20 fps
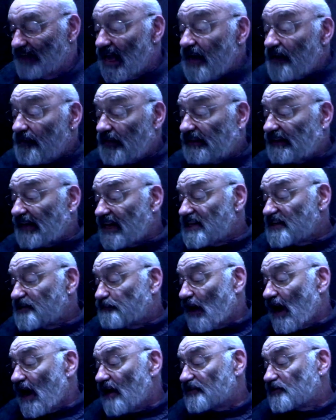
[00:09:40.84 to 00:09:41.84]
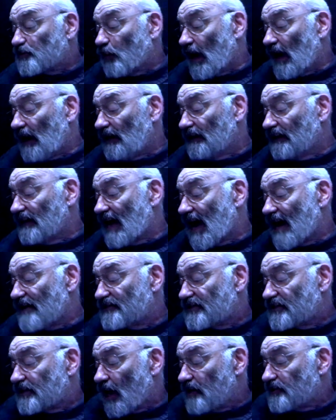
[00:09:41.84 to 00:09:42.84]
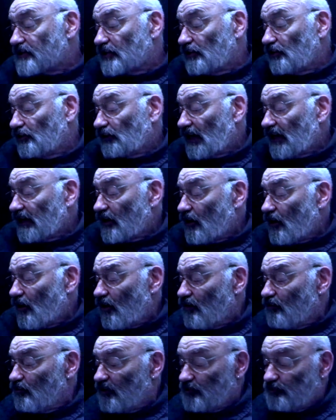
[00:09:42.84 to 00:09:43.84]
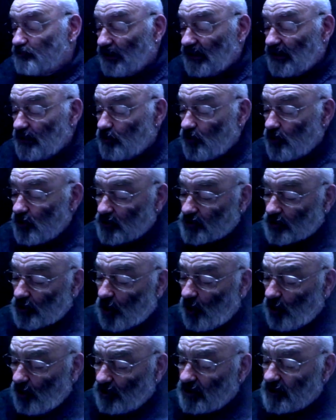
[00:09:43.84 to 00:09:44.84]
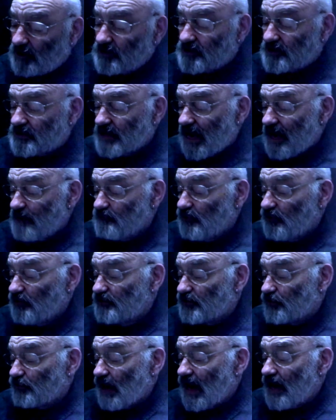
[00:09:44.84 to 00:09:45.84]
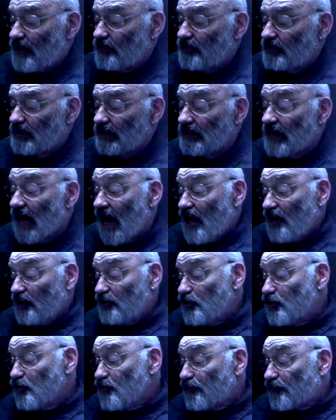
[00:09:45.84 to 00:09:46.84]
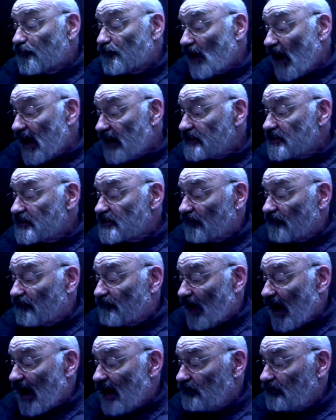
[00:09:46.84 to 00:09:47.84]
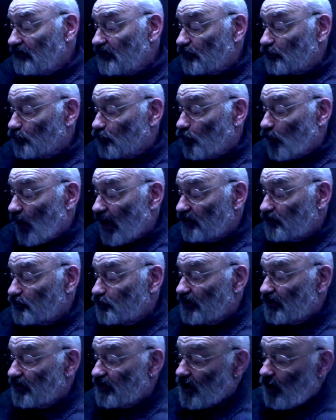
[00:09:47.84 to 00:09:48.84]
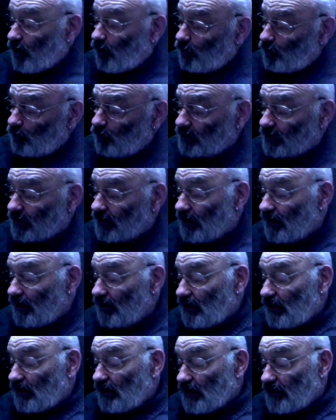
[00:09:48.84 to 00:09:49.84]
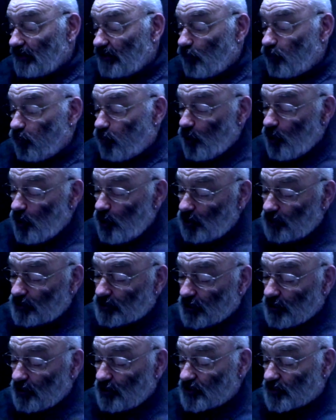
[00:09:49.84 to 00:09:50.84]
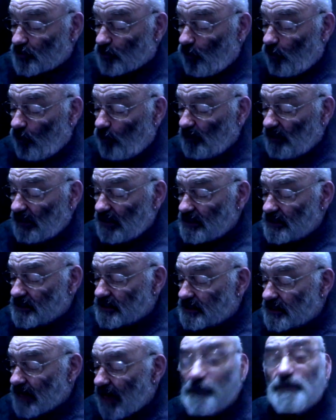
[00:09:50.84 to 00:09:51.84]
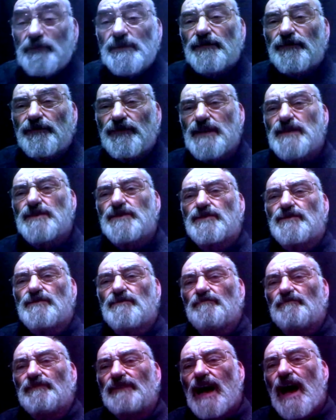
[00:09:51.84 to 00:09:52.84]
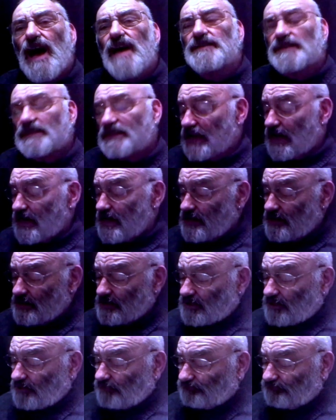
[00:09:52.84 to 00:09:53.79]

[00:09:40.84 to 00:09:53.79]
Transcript: The days pass well and the house starts to look like a home and Billy works on and Sam moves around and new friends are found that went with the old and the world turns warmly in Sam's fearsome last days.